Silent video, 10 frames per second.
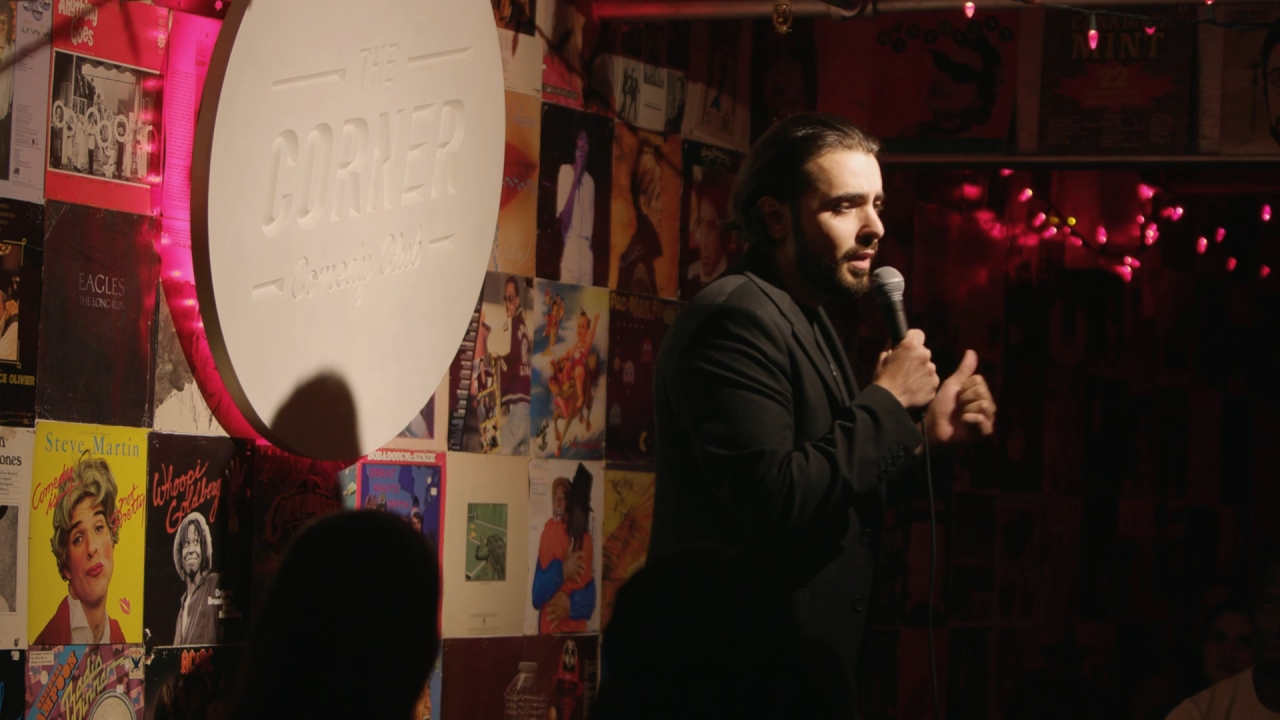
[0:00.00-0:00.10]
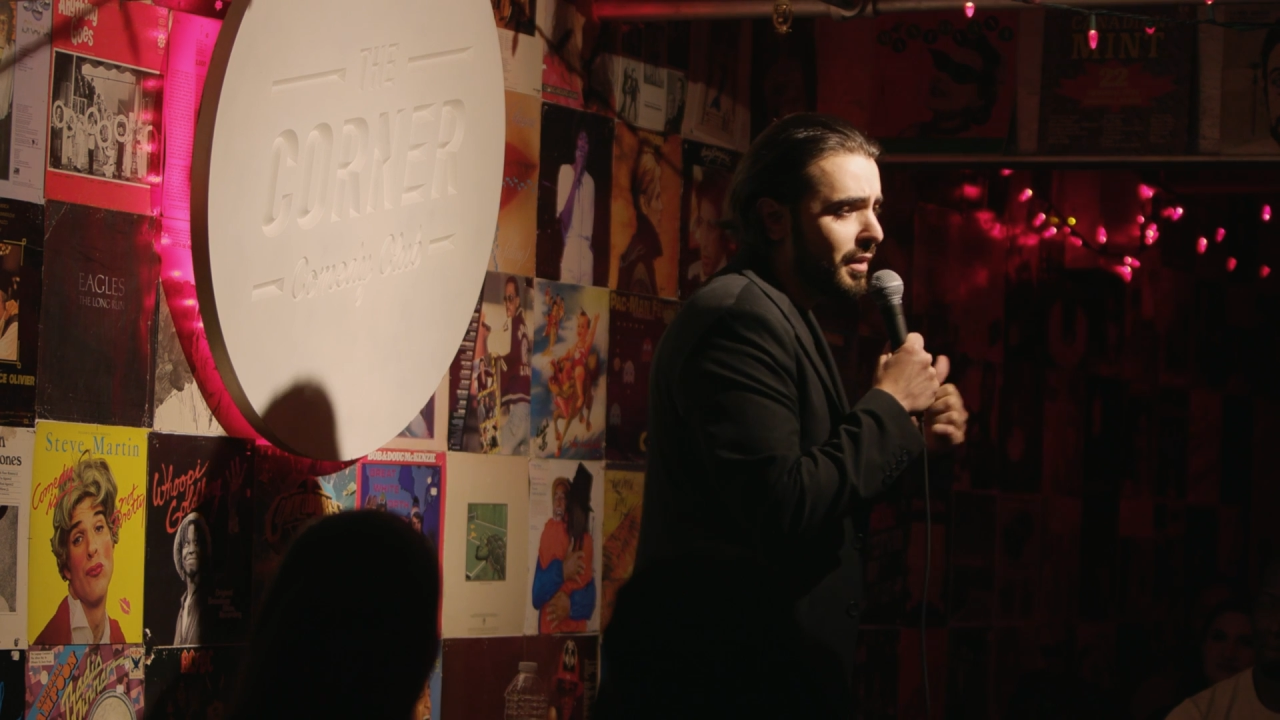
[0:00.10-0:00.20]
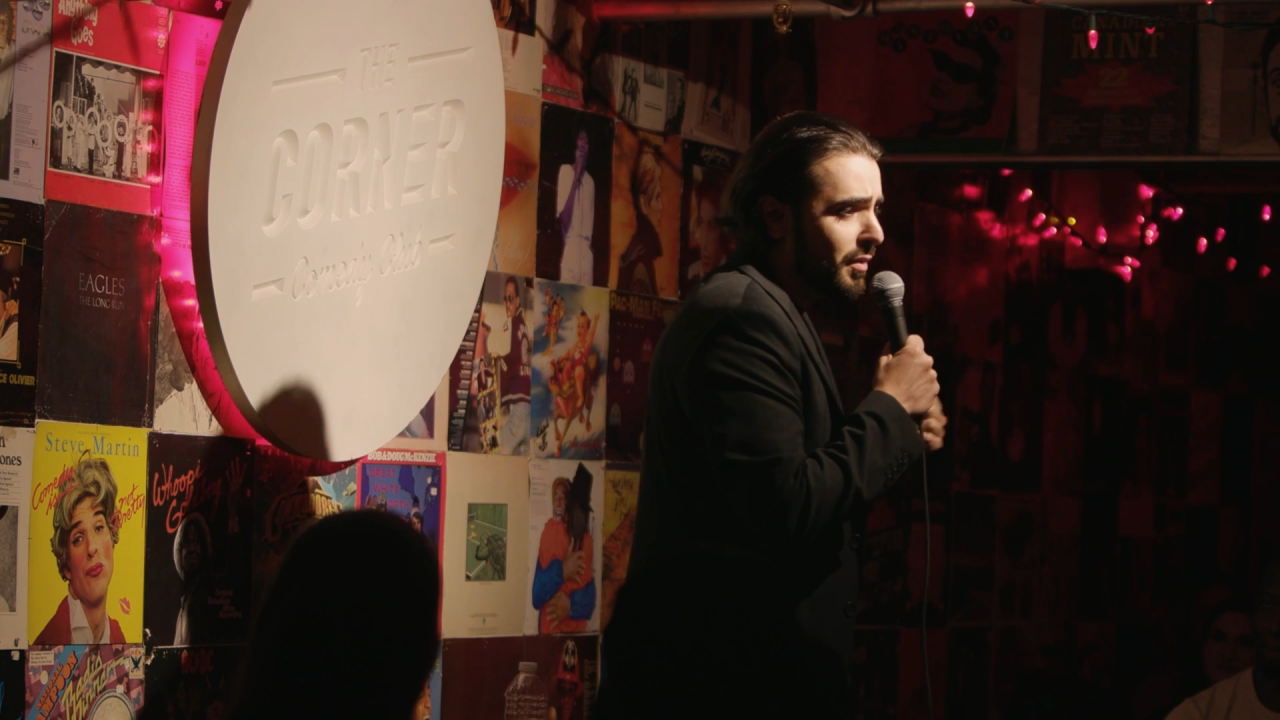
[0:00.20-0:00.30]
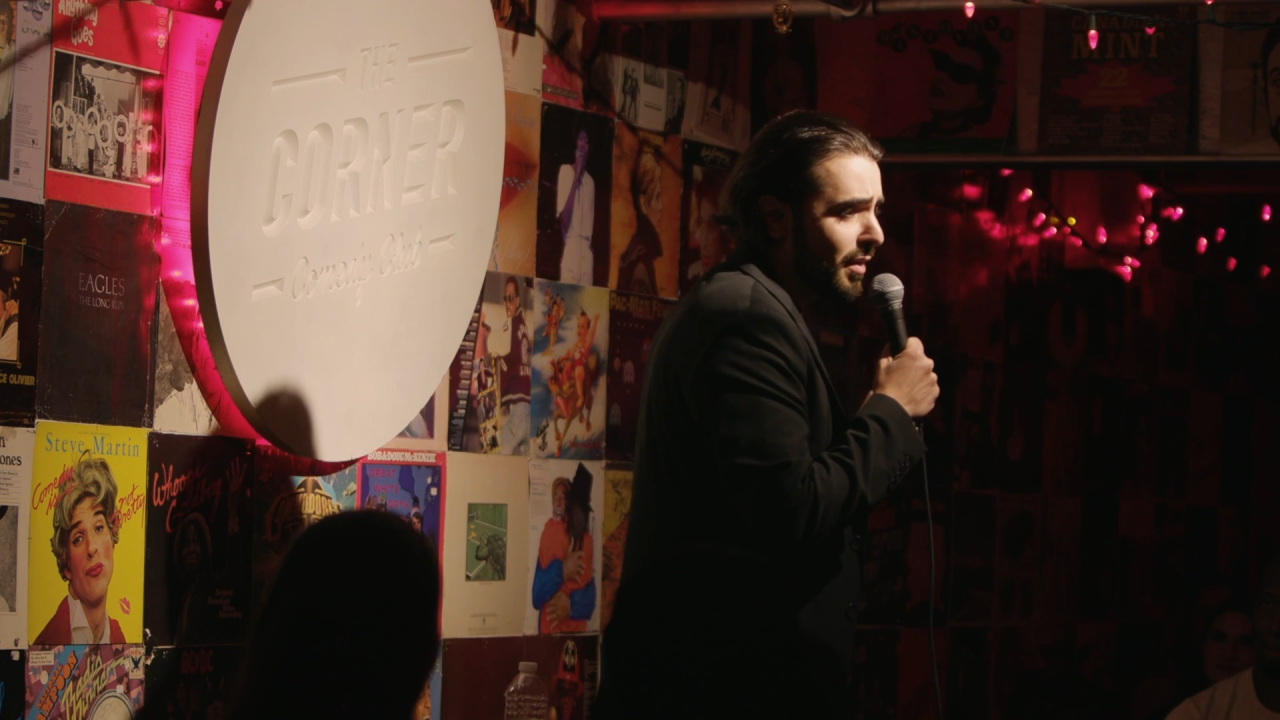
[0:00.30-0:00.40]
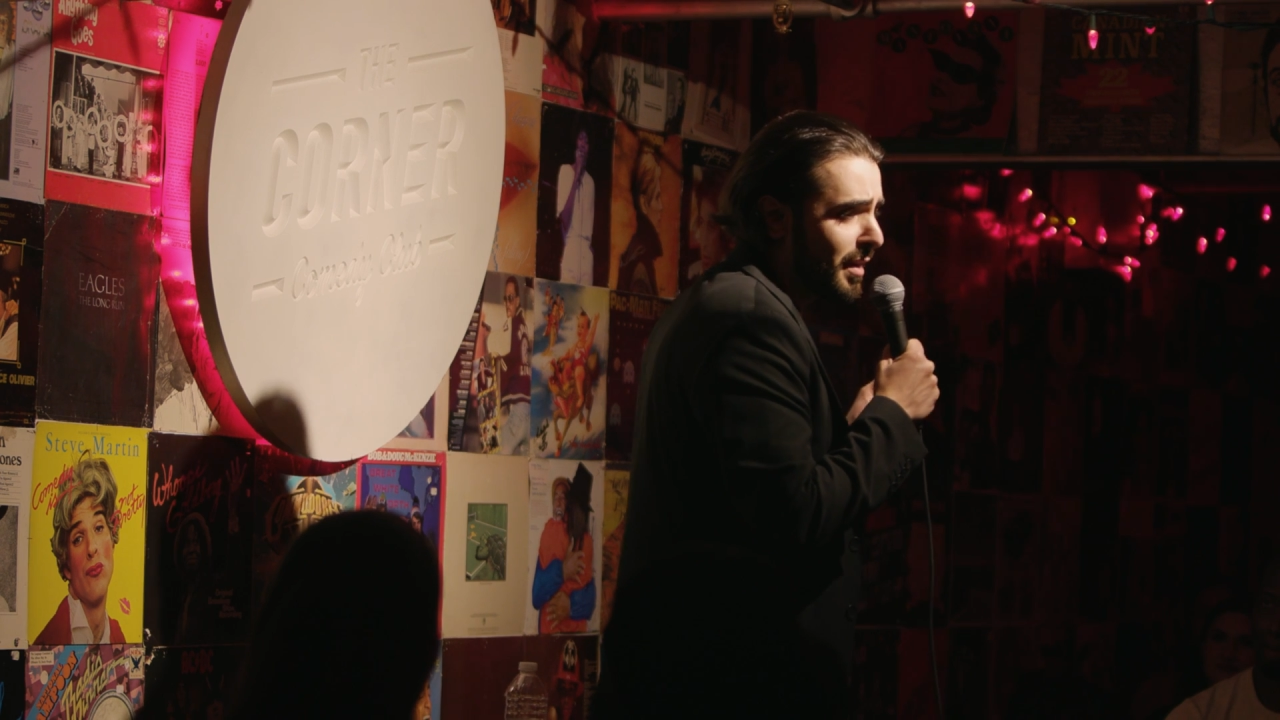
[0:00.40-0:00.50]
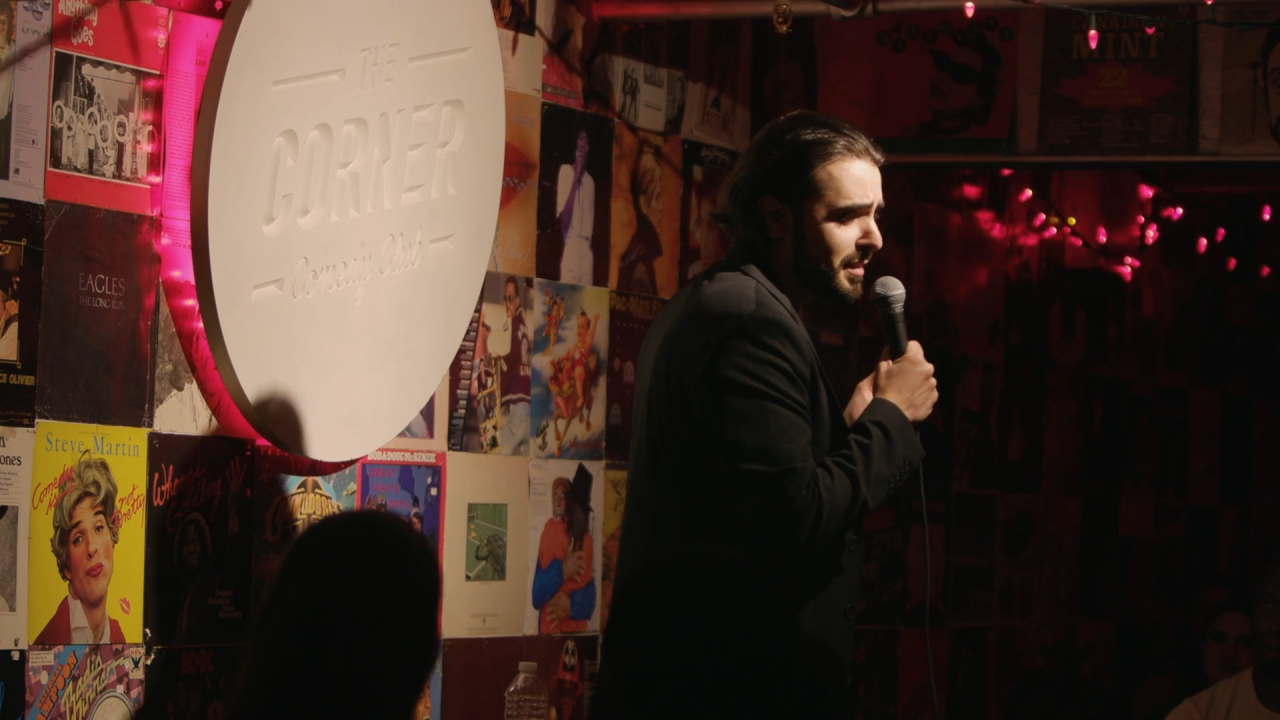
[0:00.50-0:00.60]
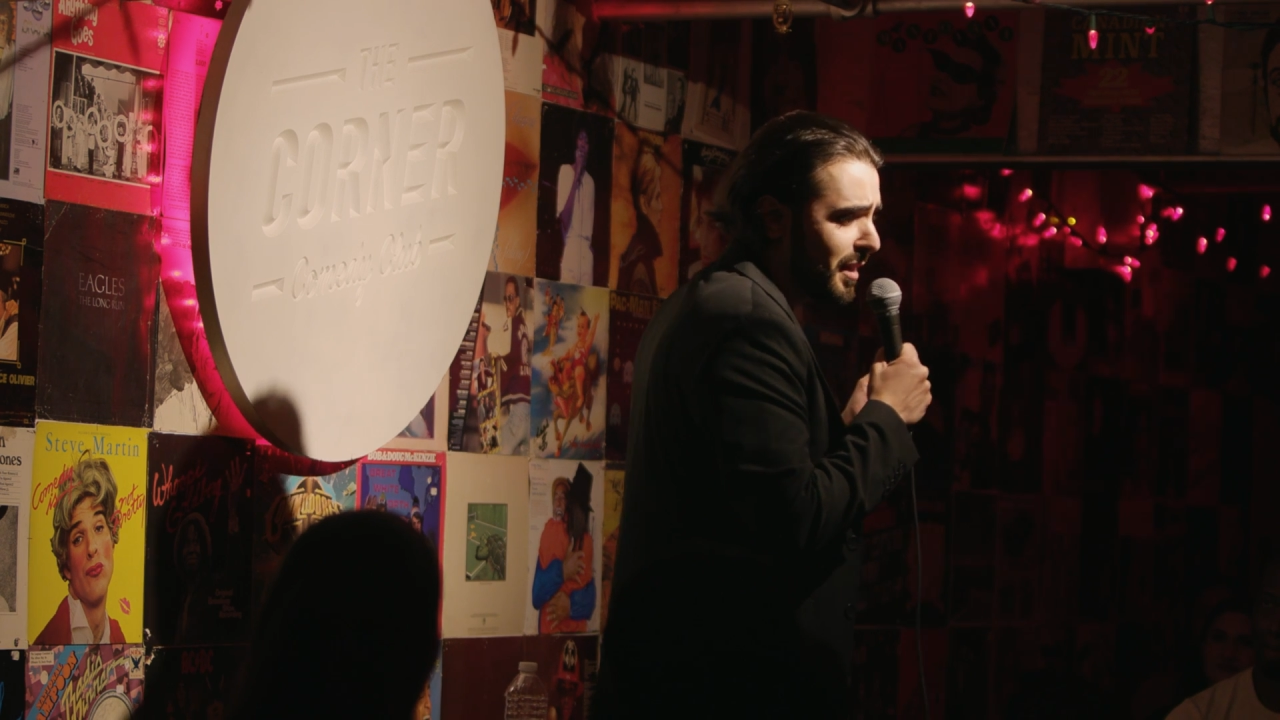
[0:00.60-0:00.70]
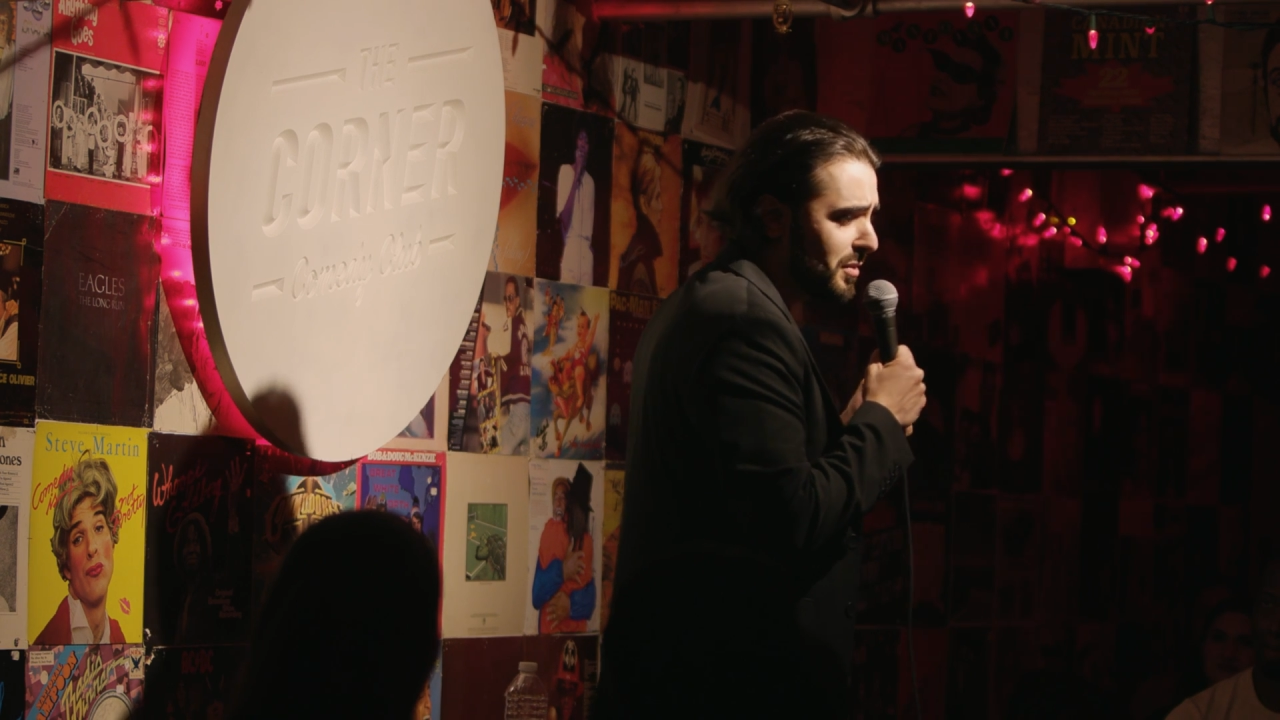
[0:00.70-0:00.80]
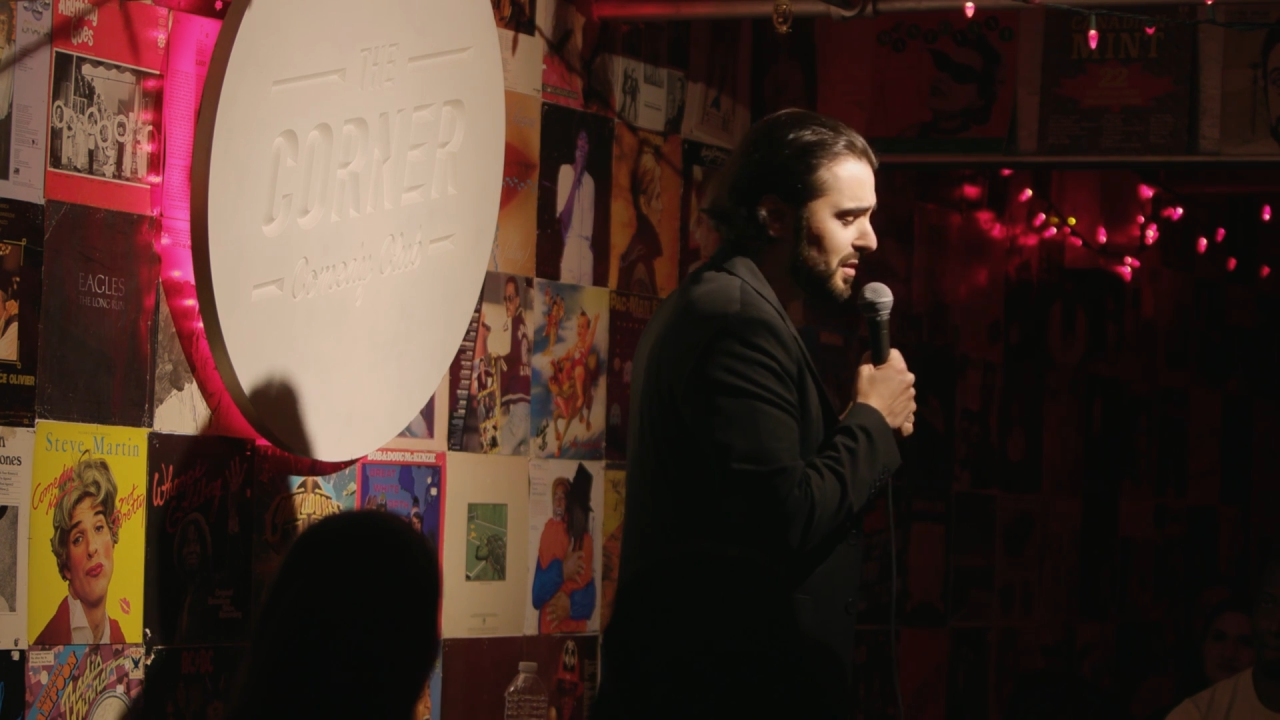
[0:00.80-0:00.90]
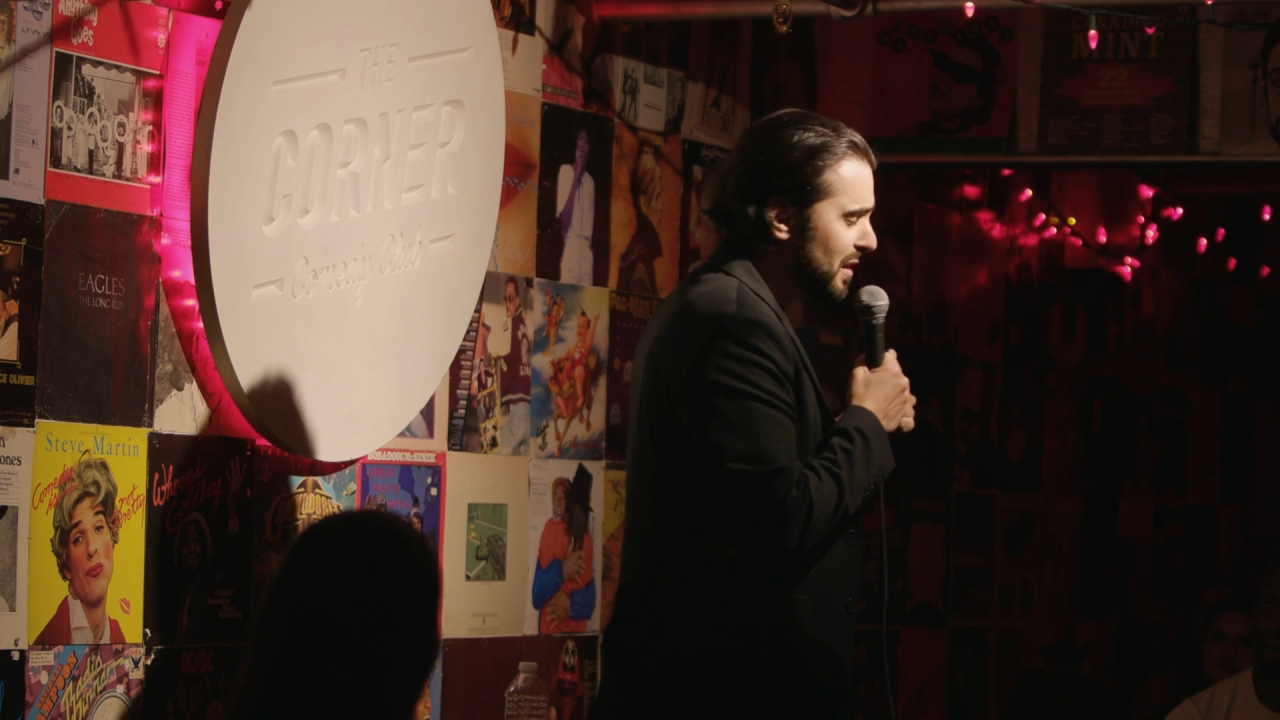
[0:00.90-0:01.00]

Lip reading: bawling her ass out.